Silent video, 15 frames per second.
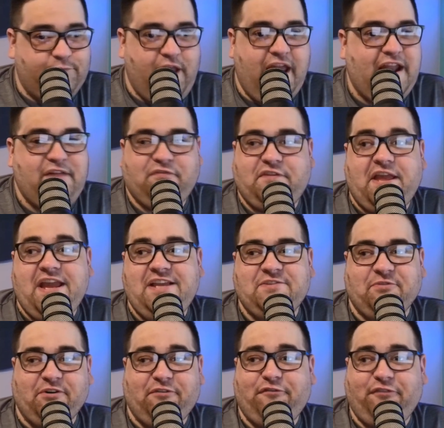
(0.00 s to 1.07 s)
NFTs
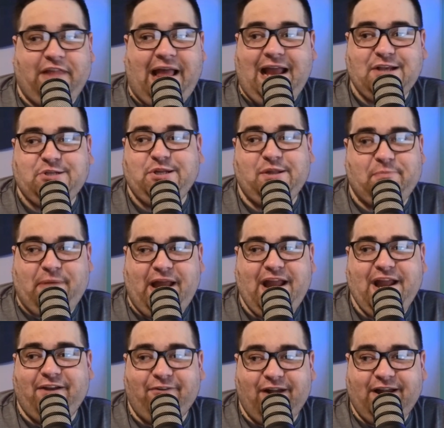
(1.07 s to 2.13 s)
were a flash in the
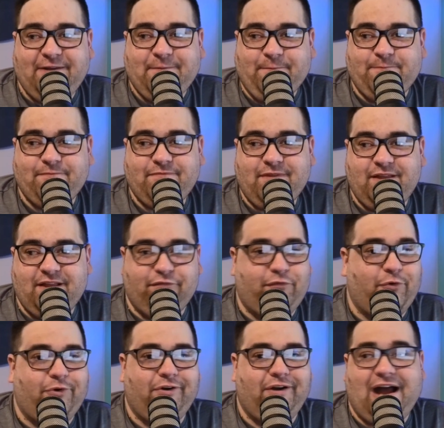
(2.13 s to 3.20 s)
pan, right? That
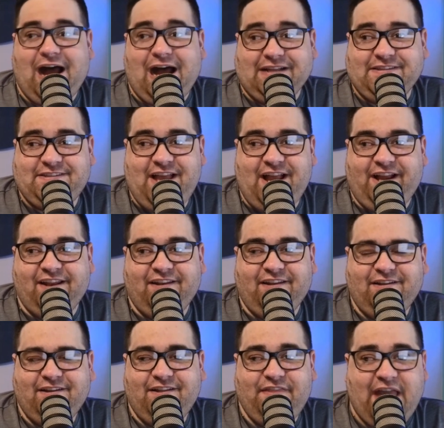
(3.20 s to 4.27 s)
for a hot second,
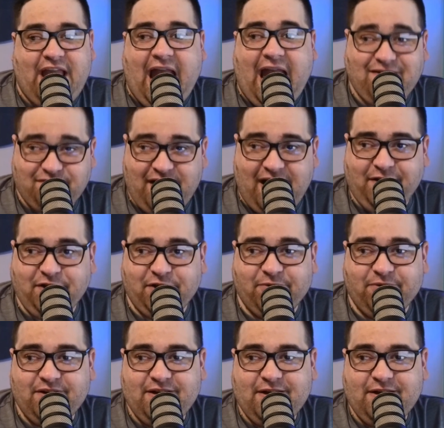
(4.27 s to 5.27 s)
they had value.